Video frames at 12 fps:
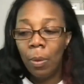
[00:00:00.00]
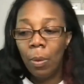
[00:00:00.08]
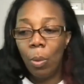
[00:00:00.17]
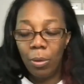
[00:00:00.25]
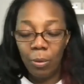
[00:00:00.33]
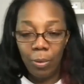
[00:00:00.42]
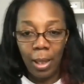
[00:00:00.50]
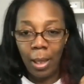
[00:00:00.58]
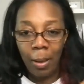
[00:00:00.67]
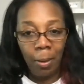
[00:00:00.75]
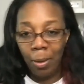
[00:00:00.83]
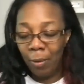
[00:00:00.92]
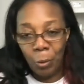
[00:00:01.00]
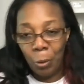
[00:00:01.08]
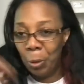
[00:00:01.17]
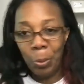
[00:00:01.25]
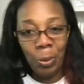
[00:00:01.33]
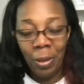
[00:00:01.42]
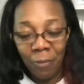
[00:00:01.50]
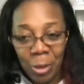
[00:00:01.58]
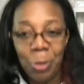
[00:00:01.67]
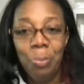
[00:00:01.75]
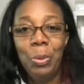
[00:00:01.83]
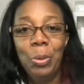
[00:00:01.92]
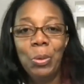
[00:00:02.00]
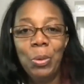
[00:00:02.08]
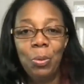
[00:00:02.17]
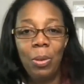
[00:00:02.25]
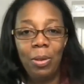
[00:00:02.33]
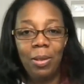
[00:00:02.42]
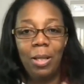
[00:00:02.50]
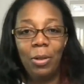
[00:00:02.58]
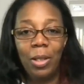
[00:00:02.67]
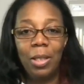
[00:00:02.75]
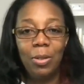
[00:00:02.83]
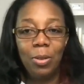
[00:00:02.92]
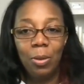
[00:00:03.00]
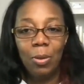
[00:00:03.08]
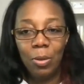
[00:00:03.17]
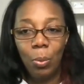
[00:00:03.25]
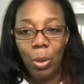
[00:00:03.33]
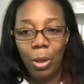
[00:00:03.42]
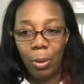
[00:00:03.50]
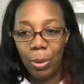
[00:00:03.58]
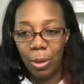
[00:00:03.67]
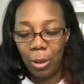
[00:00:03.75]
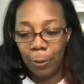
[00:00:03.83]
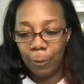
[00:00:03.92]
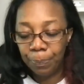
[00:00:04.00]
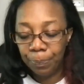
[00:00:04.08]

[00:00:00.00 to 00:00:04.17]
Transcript: whether they have got you on their vision board whether they're looking to, to work with you